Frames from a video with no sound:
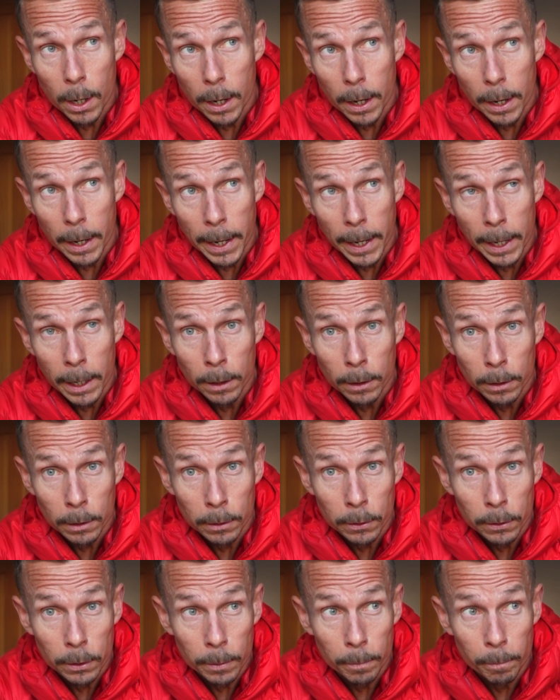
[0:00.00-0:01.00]

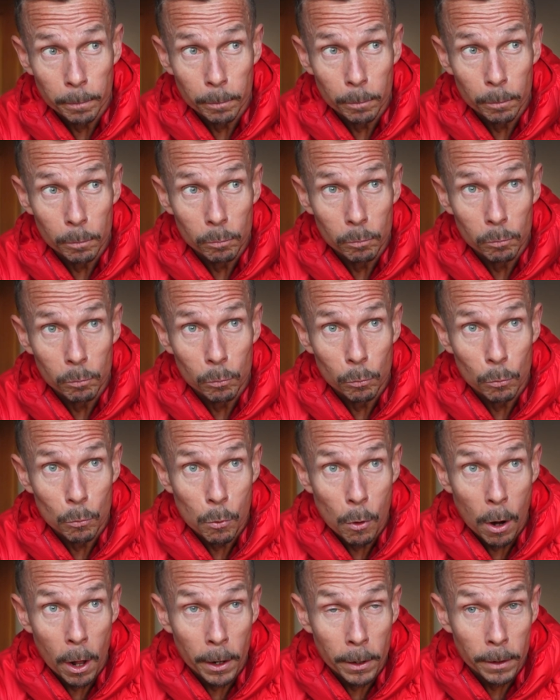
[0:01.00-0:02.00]
hills,
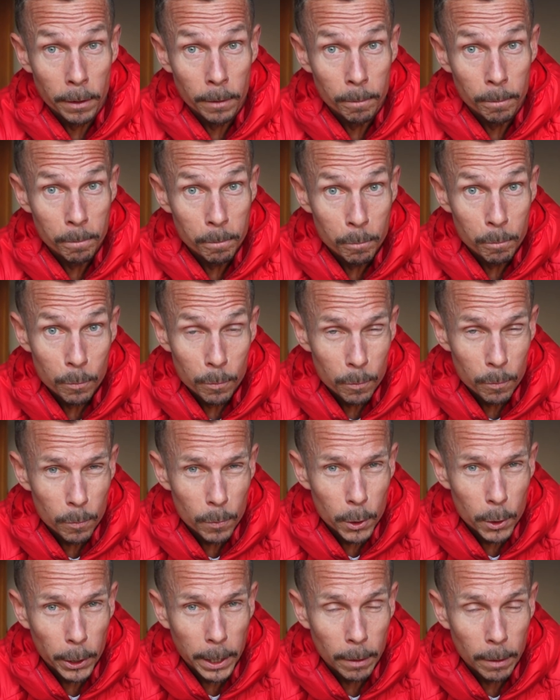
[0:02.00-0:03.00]
run,
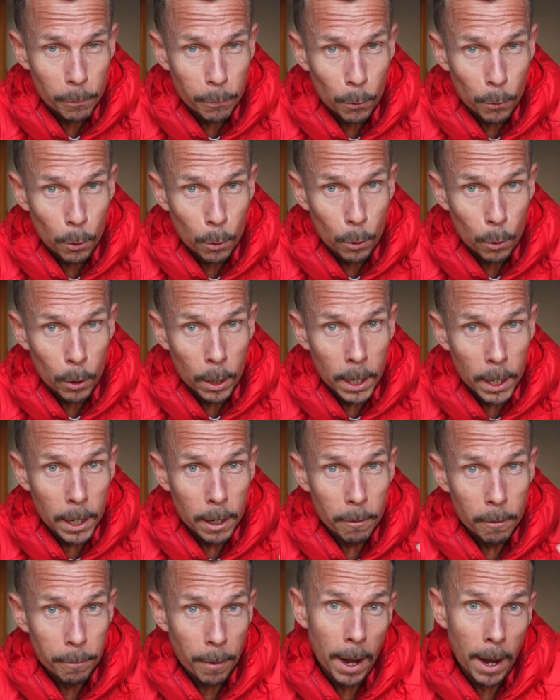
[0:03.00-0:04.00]
looking for
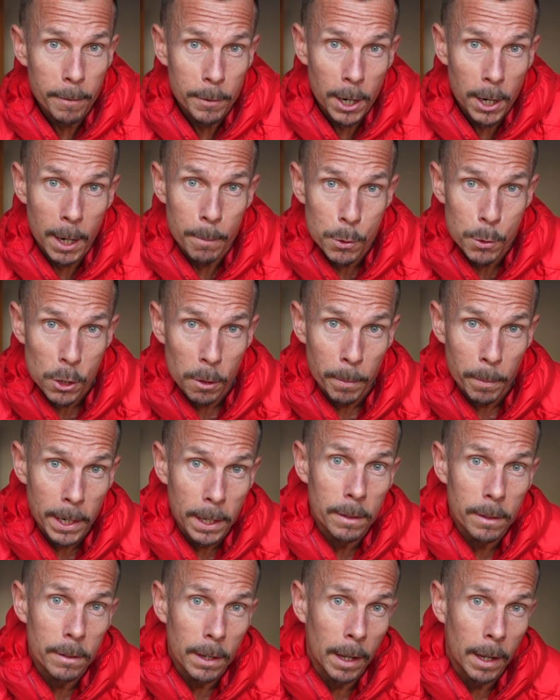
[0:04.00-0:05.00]
5 times 2
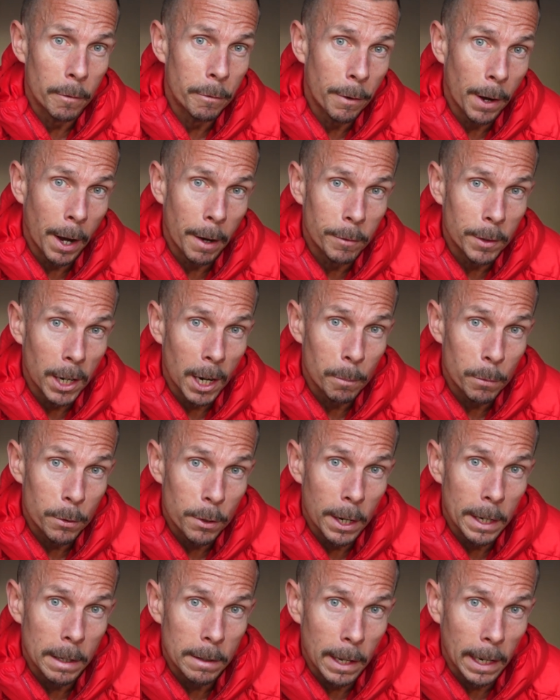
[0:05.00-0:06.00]
minutes and 5 times
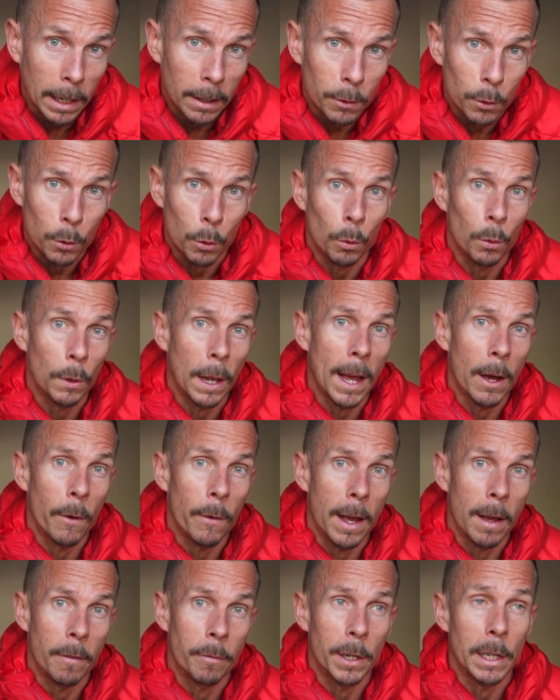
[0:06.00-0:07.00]
30 seconds all-out
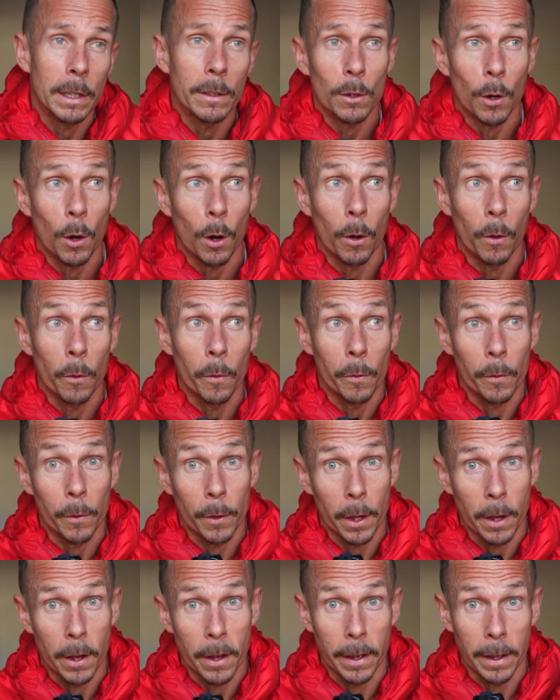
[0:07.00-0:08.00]
effort on
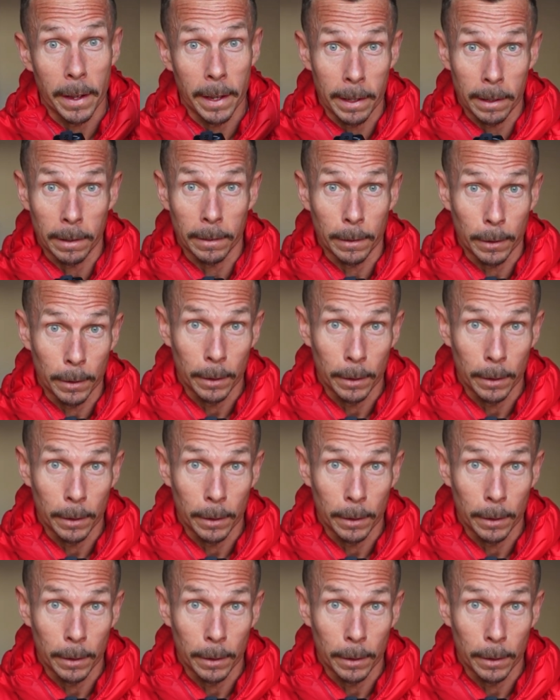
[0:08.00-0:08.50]
a hill.